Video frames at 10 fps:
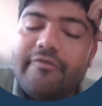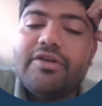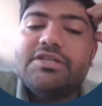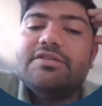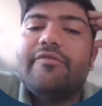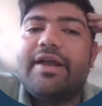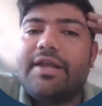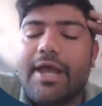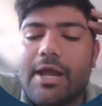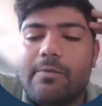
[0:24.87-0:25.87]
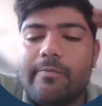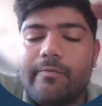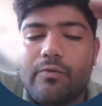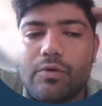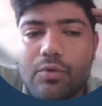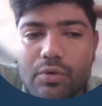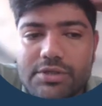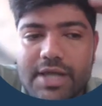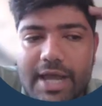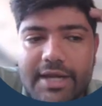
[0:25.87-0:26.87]
which is a very helpful
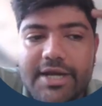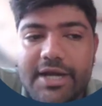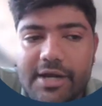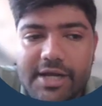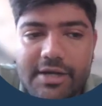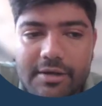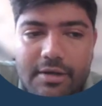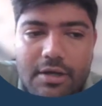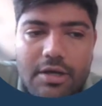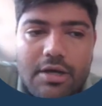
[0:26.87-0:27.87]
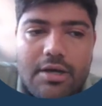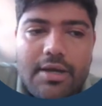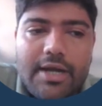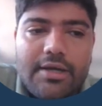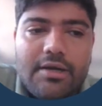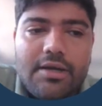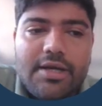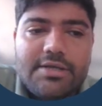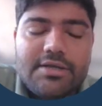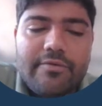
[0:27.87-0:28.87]
course. I did it and
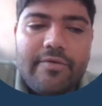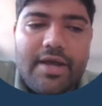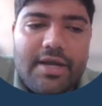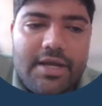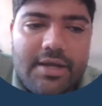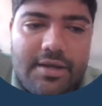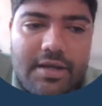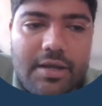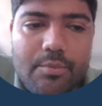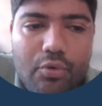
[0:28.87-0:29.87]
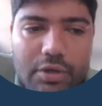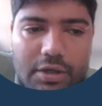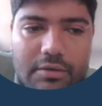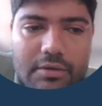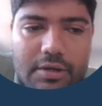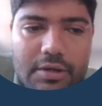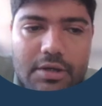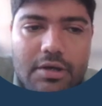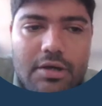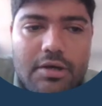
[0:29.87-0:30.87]
it's a very important
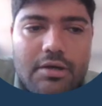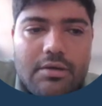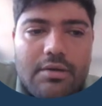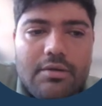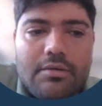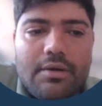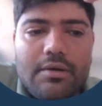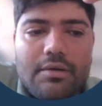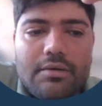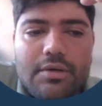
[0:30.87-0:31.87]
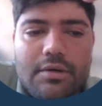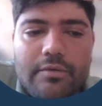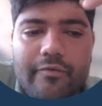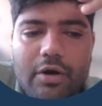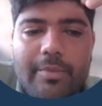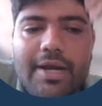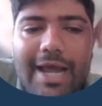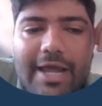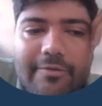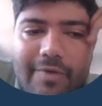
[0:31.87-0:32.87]
uh, for my
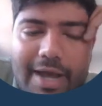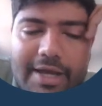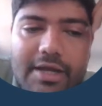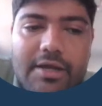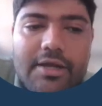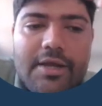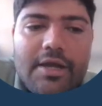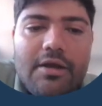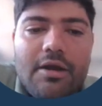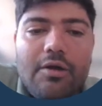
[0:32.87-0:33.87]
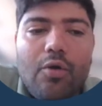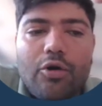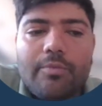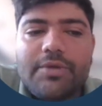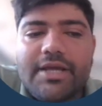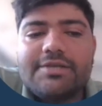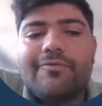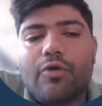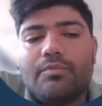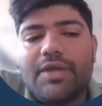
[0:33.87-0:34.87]
life. I learned a lot of things
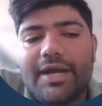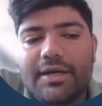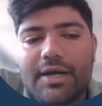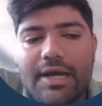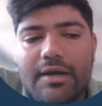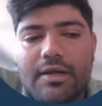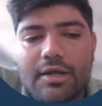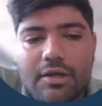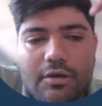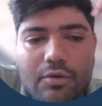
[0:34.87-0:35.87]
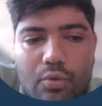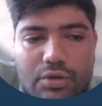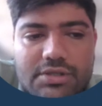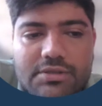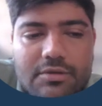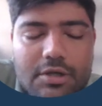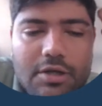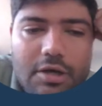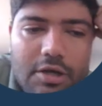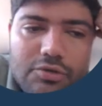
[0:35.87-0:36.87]
from that course.
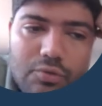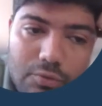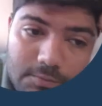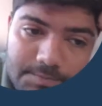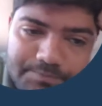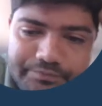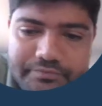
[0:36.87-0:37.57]
Uh, so,